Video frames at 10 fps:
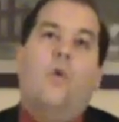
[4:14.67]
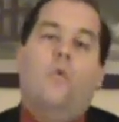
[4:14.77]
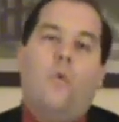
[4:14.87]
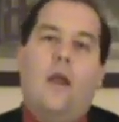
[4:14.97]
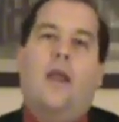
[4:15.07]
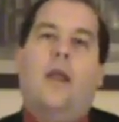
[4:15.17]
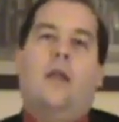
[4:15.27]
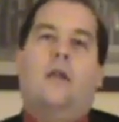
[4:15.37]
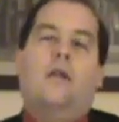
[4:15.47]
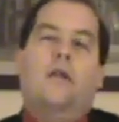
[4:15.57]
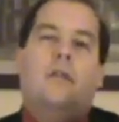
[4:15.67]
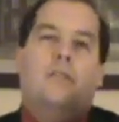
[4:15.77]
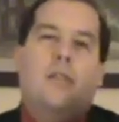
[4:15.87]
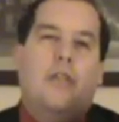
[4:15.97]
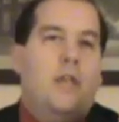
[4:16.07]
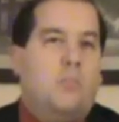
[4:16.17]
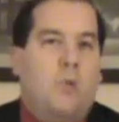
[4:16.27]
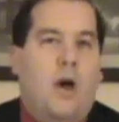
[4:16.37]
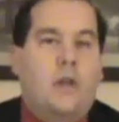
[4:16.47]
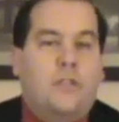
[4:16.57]
where the
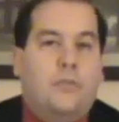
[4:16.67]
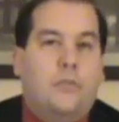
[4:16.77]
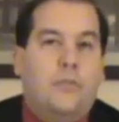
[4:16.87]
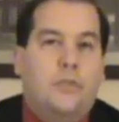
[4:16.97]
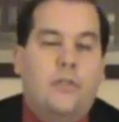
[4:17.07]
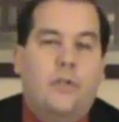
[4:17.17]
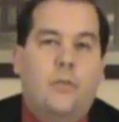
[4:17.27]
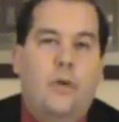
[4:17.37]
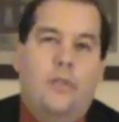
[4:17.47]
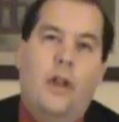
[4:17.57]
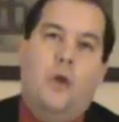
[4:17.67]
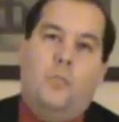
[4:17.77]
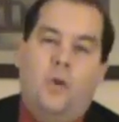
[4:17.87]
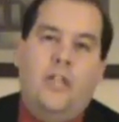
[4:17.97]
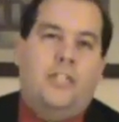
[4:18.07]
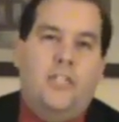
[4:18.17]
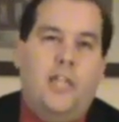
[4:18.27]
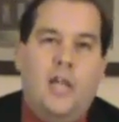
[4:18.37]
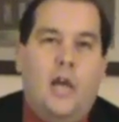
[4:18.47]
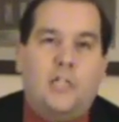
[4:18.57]
apostles were there preaching
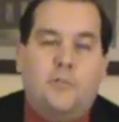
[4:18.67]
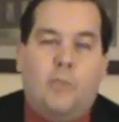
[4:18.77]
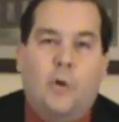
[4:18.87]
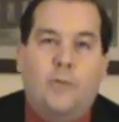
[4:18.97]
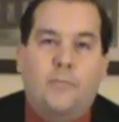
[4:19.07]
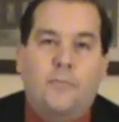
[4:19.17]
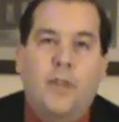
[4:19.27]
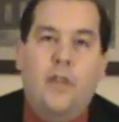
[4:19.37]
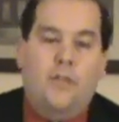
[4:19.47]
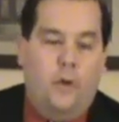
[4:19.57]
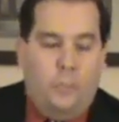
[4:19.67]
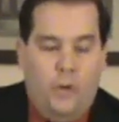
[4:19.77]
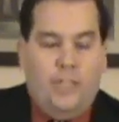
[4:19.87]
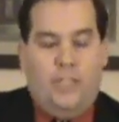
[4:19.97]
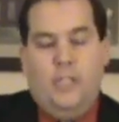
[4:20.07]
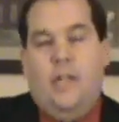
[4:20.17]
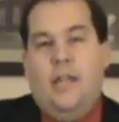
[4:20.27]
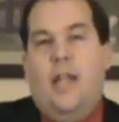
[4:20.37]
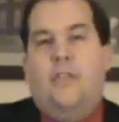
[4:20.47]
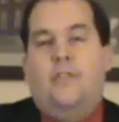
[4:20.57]
the gospel. They're preaching the
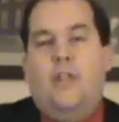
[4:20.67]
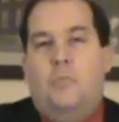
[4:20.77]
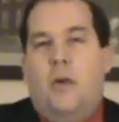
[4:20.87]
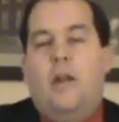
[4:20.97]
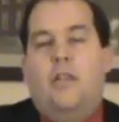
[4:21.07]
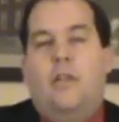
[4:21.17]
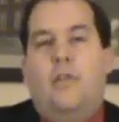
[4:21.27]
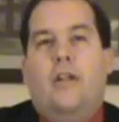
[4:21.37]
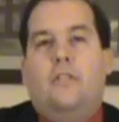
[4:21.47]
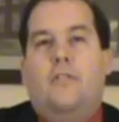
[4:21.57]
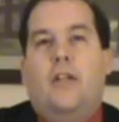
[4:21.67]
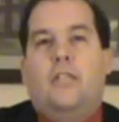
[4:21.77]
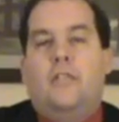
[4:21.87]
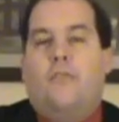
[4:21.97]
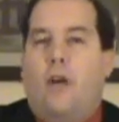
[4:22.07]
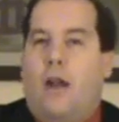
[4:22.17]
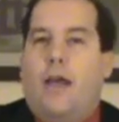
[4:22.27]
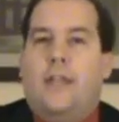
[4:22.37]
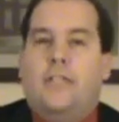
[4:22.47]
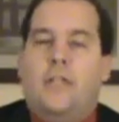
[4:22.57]
death and the burial and the resurrection of
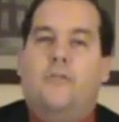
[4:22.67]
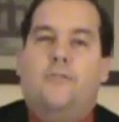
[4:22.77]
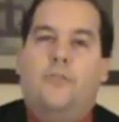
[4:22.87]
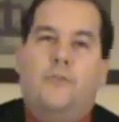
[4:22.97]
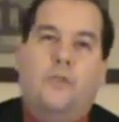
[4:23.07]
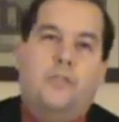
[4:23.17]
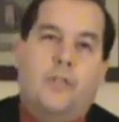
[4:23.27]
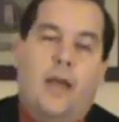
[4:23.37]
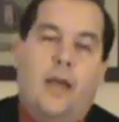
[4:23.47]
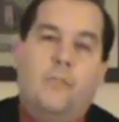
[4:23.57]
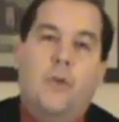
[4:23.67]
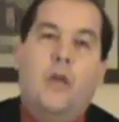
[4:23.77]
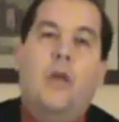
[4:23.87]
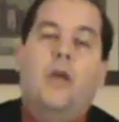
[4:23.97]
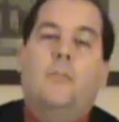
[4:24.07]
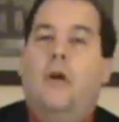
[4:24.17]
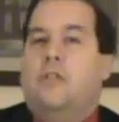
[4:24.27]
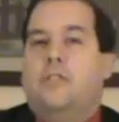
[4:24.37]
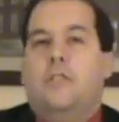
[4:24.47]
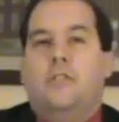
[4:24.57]
Christ here for the first time
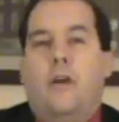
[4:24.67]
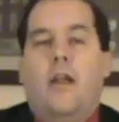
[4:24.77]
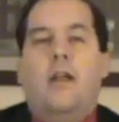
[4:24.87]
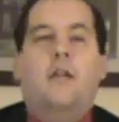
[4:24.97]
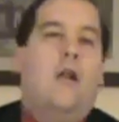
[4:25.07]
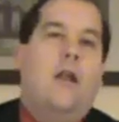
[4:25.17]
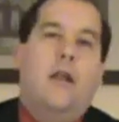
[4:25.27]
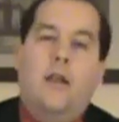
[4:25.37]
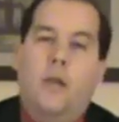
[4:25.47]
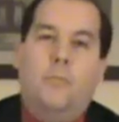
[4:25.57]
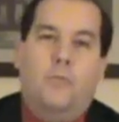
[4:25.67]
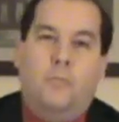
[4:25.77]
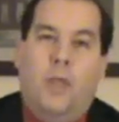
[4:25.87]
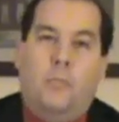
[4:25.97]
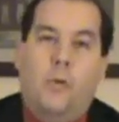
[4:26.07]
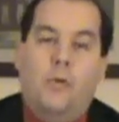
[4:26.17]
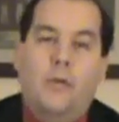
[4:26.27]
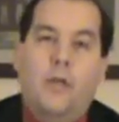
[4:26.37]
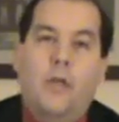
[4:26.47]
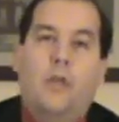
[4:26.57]
amongst this great and grand number of people.
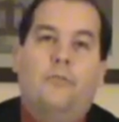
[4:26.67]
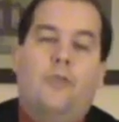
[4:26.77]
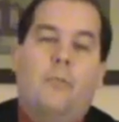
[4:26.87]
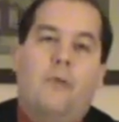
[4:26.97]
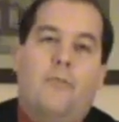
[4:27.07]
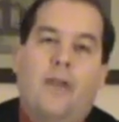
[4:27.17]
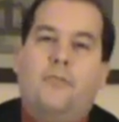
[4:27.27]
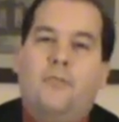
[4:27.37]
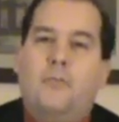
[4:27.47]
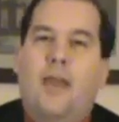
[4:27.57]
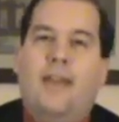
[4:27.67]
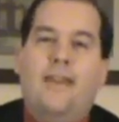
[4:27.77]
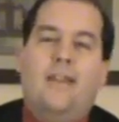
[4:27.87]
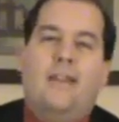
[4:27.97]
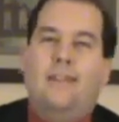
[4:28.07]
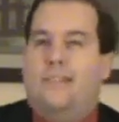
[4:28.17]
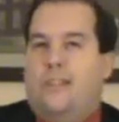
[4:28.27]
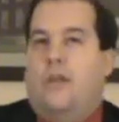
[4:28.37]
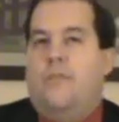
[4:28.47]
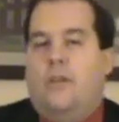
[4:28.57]
Some have estimated it
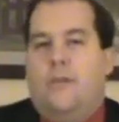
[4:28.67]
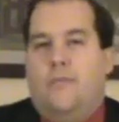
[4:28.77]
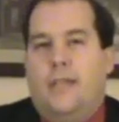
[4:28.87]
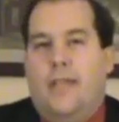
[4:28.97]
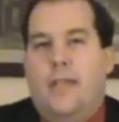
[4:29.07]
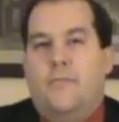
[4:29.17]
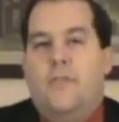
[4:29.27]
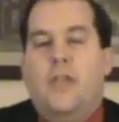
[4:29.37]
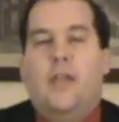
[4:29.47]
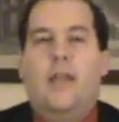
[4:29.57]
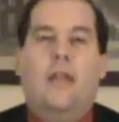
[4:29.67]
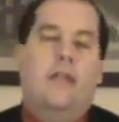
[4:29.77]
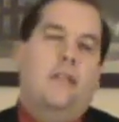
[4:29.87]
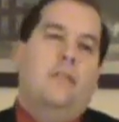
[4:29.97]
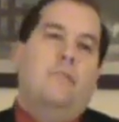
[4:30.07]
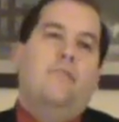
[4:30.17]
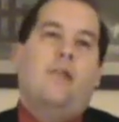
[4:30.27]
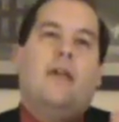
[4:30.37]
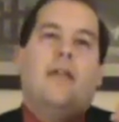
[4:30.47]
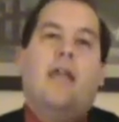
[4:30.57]
conservatively and
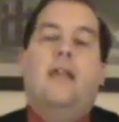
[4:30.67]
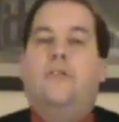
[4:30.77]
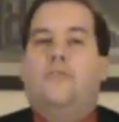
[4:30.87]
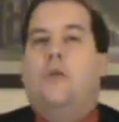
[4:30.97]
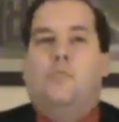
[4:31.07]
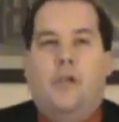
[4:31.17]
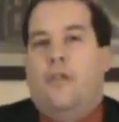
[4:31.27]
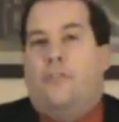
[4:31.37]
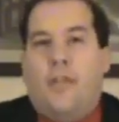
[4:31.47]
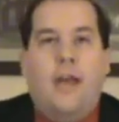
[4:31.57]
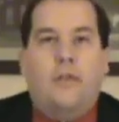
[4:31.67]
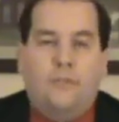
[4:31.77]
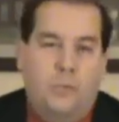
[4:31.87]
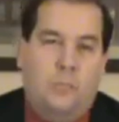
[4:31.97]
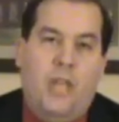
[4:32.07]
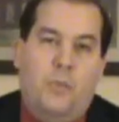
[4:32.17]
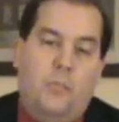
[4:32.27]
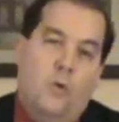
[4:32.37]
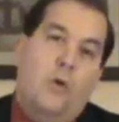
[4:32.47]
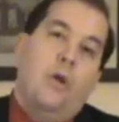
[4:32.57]
like 80 some plus thousand
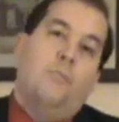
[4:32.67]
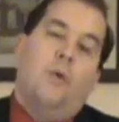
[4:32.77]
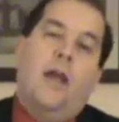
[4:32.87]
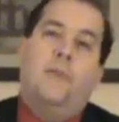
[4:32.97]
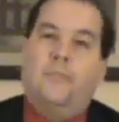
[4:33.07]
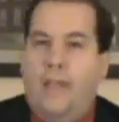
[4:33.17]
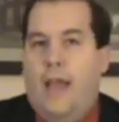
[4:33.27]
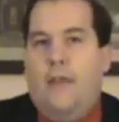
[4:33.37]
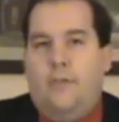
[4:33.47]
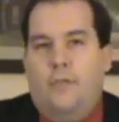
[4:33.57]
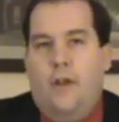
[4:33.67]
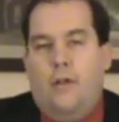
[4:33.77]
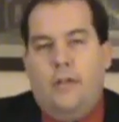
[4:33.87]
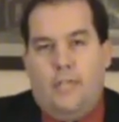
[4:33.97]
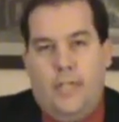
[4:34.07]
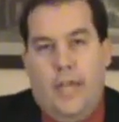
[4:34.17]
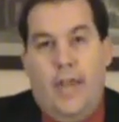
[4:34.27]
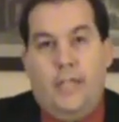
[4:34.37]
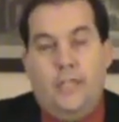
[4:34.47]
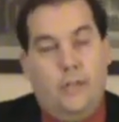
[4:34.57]
people perhaps gathered there on this
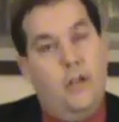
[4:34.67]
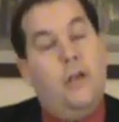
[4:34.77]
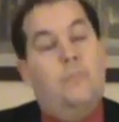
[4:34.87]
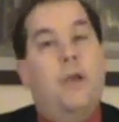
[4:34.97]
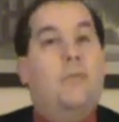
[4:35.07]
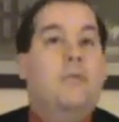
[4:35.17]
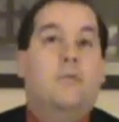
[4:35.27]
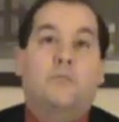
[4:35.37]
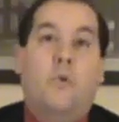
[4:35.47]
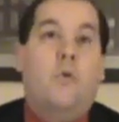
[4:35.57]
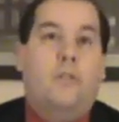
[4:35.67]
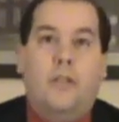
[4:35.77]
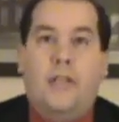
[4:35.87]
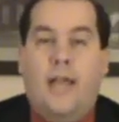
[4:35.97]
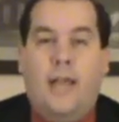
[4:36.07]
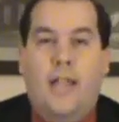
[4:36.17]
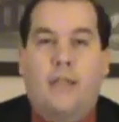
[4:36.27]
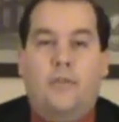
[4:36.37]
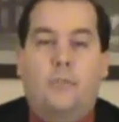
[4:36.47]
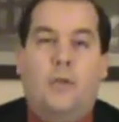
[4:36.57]
occasion. Maybe there's more than that
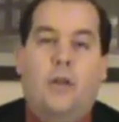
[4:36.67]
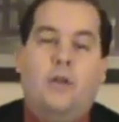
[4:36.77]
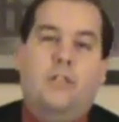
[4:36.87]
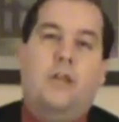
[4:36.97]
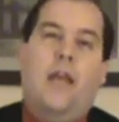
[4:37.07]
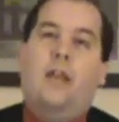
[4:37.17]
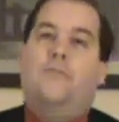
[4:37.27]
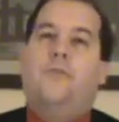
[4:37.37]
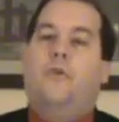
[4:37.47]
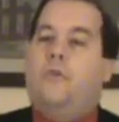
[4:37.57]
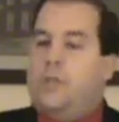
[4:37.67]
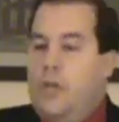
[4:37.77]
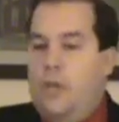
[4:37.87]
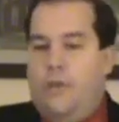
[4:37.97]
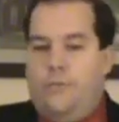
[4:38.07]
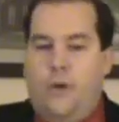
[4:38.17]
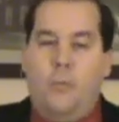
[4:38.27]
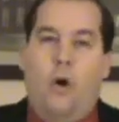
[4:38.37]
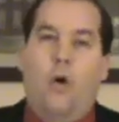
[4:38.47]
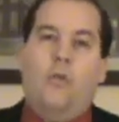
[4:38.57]
even because you had folks
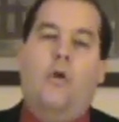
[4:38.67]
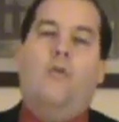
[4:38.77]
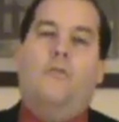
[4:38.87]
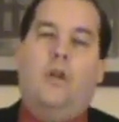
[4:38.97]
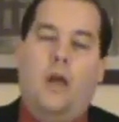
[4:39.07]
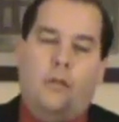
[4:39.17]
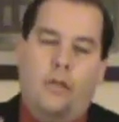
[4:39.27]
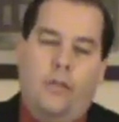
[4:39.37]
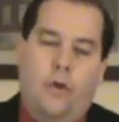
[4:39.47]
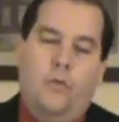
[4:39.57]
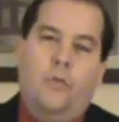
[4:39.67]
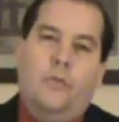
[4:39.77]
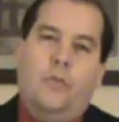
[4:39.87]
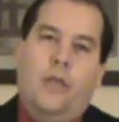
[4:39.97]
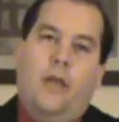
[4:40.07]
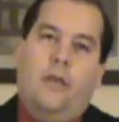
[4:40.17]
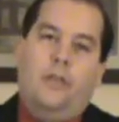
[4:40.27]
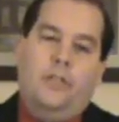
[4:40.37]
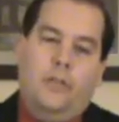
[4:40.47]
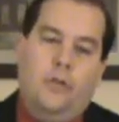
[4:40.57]
from all over, not only those
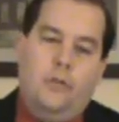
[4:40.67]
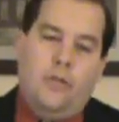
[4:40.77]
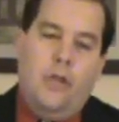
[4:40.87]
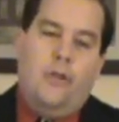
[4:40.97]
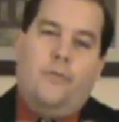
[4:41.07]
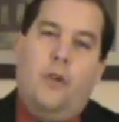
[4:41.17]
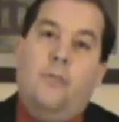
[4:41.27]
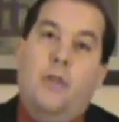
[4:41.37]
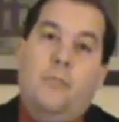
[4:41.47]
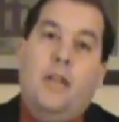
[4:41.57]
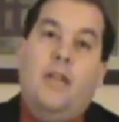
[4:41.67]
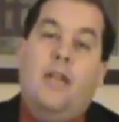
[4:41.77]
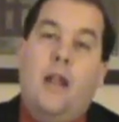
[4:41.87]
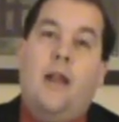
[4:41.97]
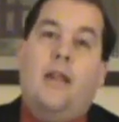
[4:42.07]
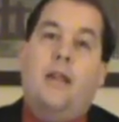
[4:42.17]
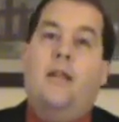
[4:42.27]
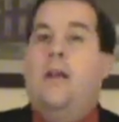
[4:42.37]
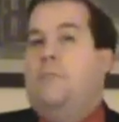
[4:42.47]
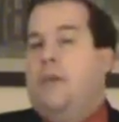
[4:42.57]
uh, Jews from the immediate
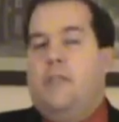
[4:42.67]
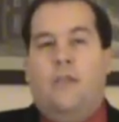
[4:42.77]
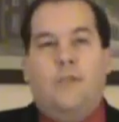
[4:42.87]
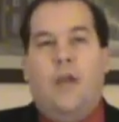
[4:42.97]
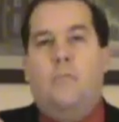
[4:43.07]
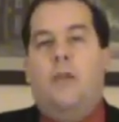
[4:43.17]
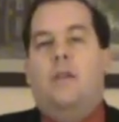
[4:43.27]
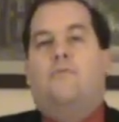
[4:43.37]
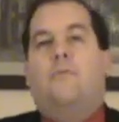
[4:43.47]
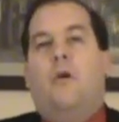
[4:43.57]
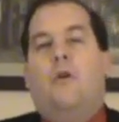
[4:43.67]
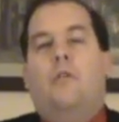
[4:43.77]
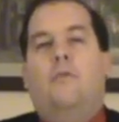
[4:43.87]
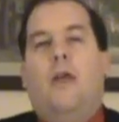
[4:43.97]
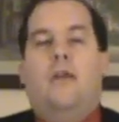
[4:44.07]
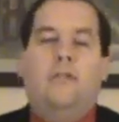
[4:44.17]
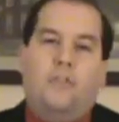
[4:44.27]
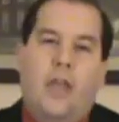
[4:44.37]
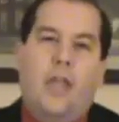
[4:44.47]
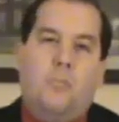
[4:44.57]
area, but they've come in from all around
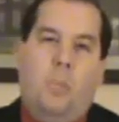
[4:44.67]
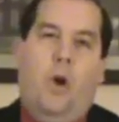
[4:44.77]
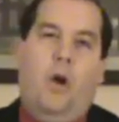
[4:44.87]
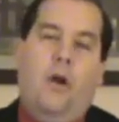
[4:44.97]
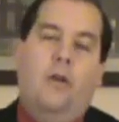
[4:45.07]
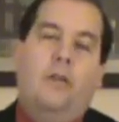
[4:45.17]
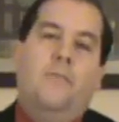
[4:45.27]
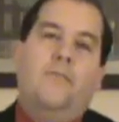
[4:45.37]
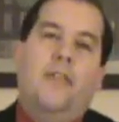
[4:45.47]
to take part